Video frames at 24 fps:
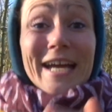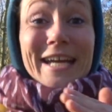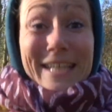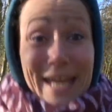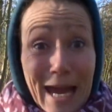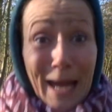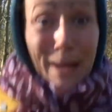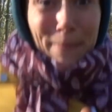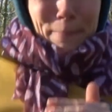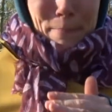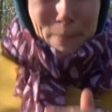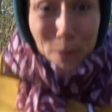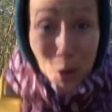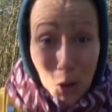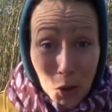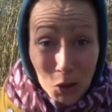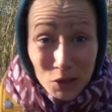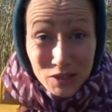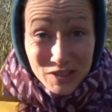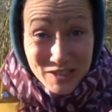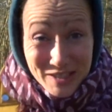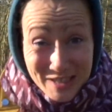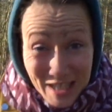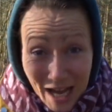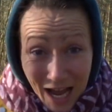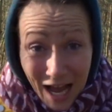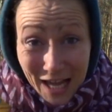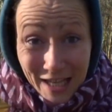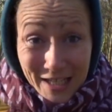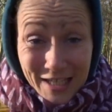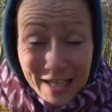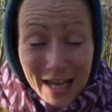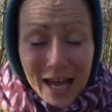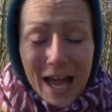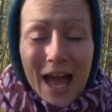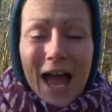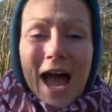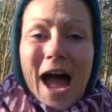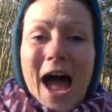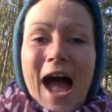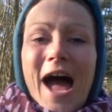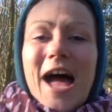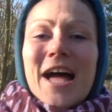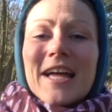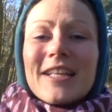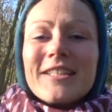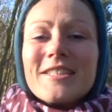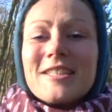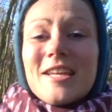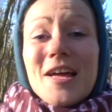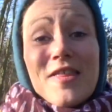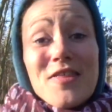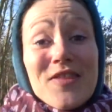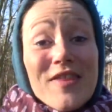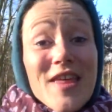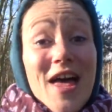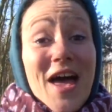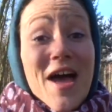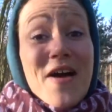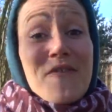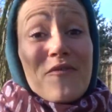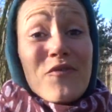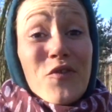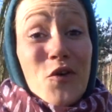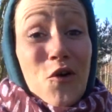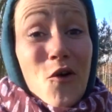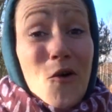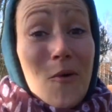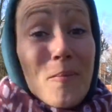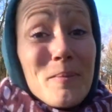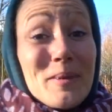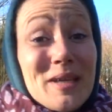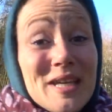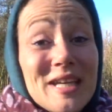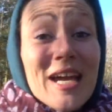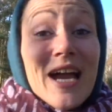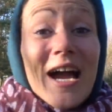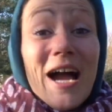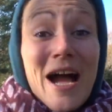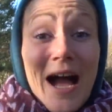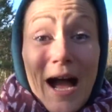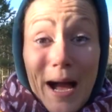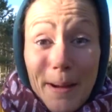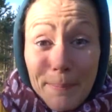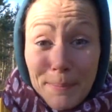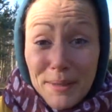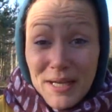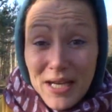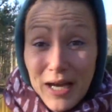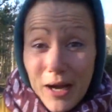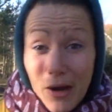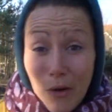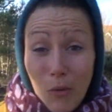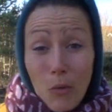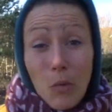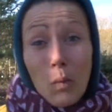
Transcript: get more done and therefore be happier.